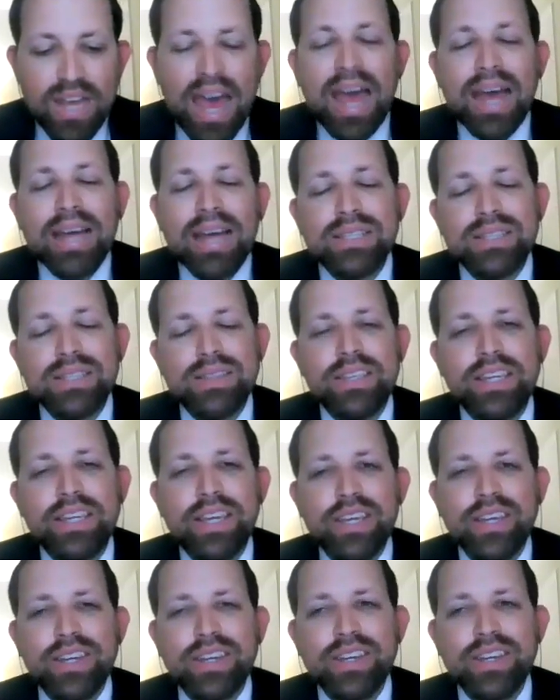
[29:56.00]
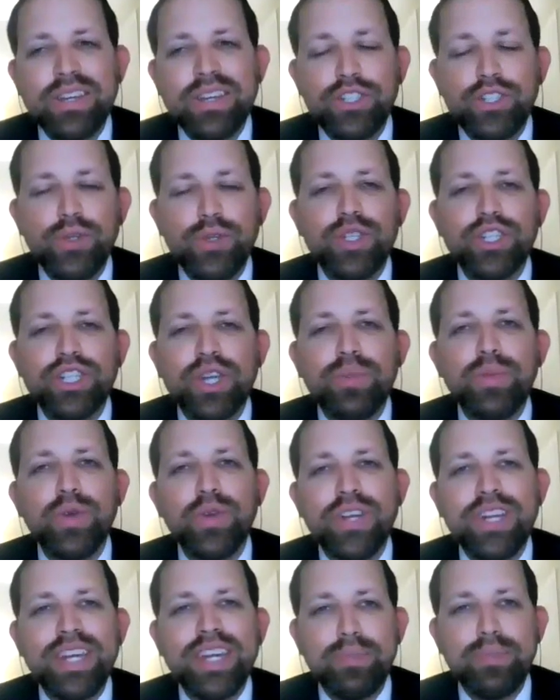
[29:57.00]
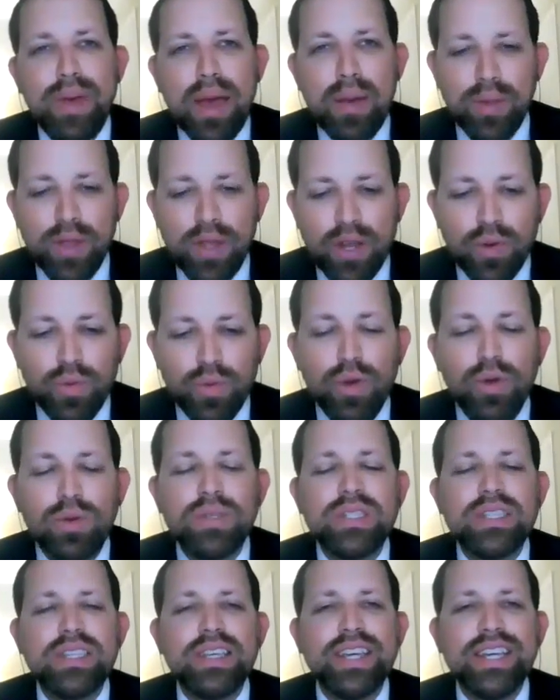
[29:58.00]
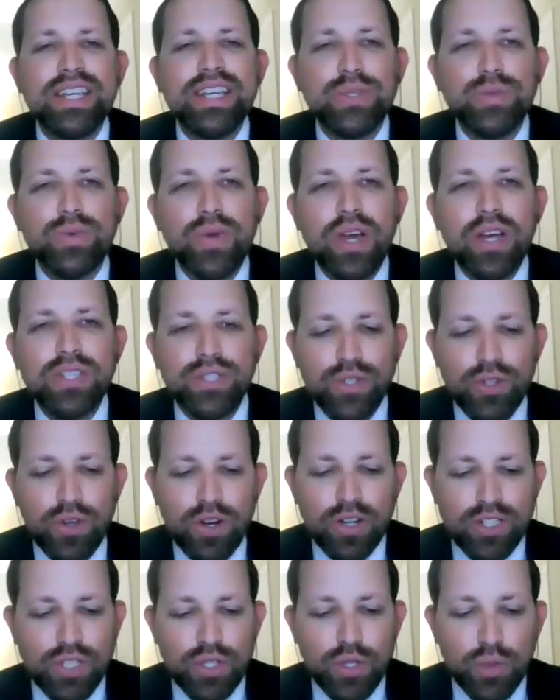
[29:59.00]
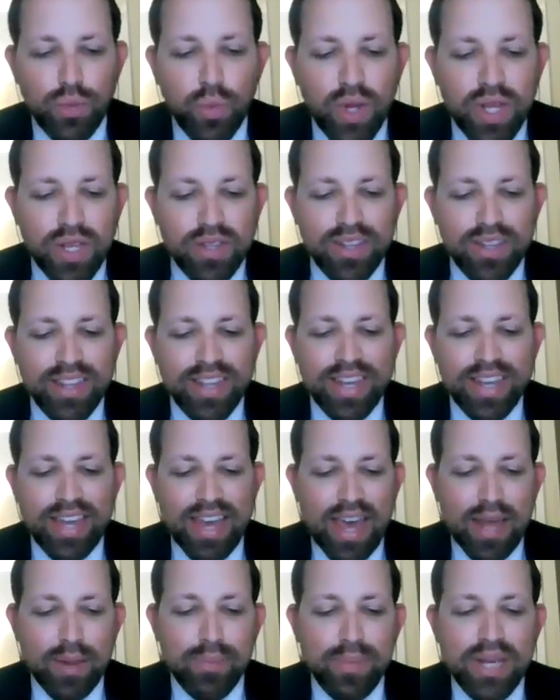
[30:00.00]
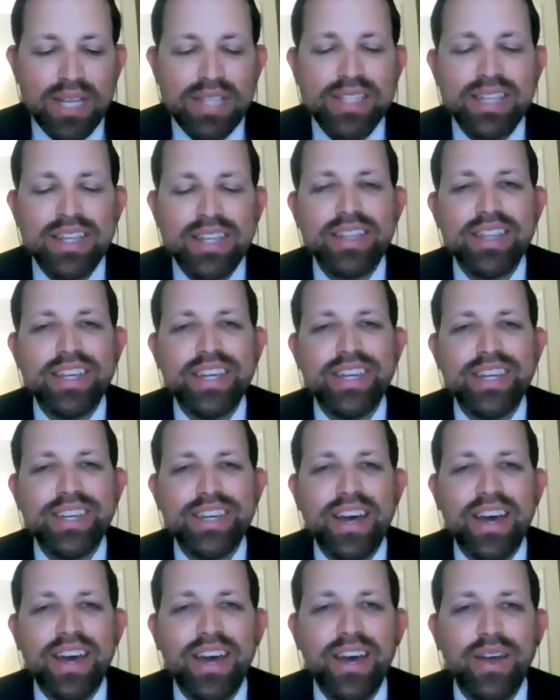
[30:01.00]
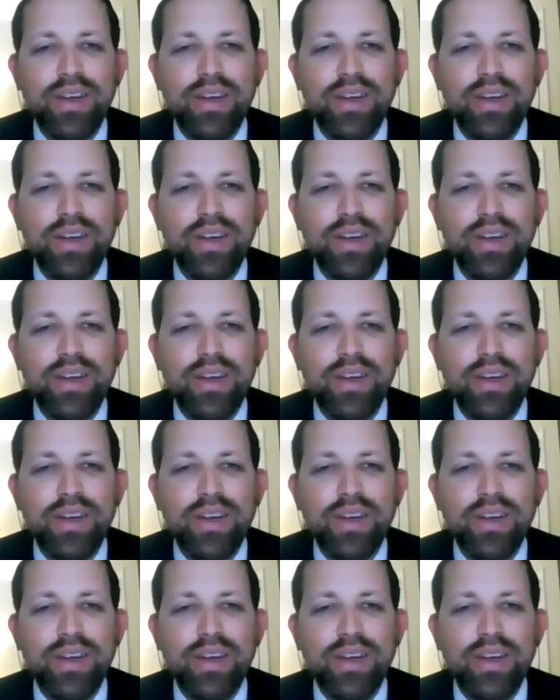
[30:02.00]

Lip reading: As the Jewish community in Babylon grows, Israel starts dwindling, and basically